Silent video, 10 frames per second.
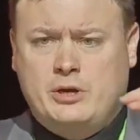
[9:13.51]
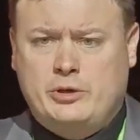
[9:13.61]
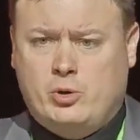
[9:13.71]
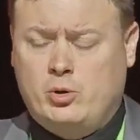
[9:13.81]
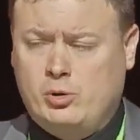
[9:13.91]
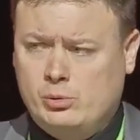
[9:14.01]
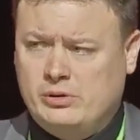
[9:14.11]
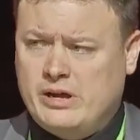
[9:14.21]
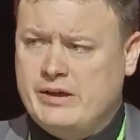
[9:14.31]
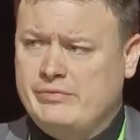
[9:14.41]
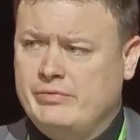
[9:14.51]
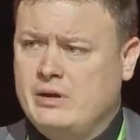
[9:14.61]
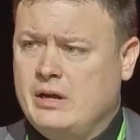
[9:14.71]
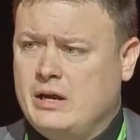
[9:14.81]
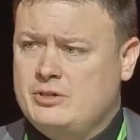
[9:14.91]
your whole life
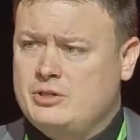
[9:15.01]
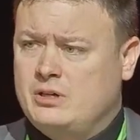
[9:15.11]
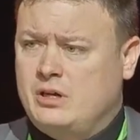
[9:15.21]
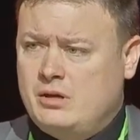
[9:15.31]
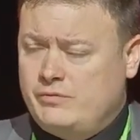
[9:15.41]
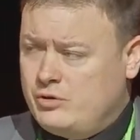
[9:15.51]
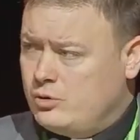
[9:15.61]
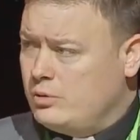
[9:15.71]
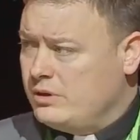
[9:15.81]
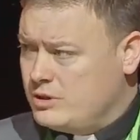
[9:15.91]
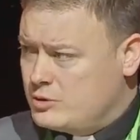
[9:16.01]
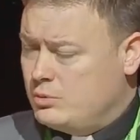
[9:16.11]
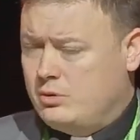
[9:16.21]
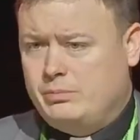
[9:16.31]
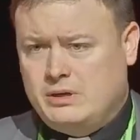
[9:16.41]
and to give you, and this
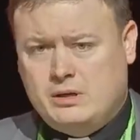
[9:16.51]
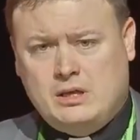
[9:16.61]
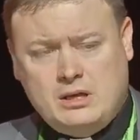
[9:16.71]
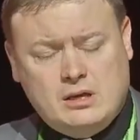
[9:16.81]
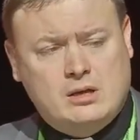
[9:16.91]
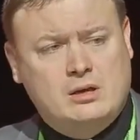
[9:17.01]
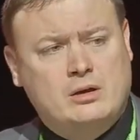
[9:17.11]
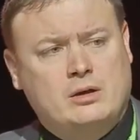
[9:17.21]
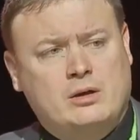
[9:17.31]
will be key,